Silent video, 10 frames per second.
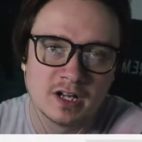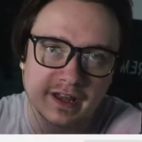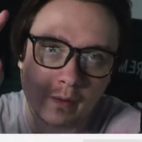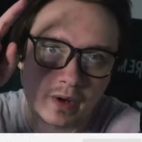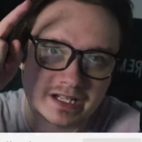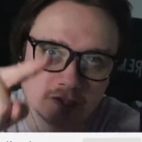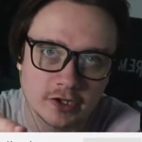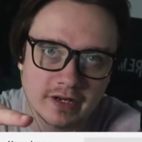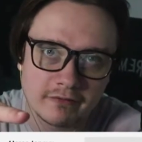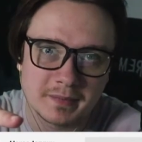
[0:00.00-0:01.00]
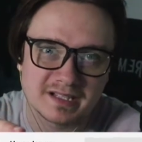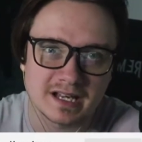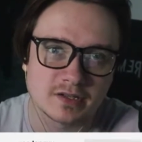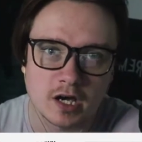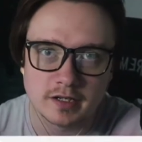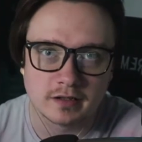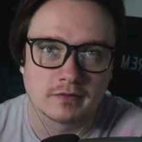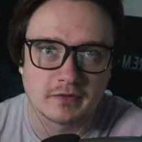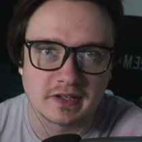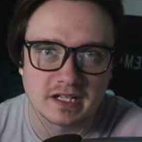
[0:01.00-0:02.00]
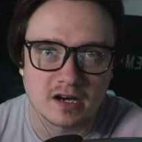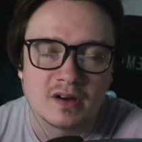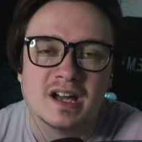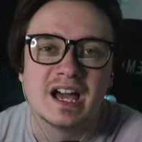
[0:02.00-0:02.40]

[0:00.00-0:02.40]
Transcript: That way you never miss out on another video.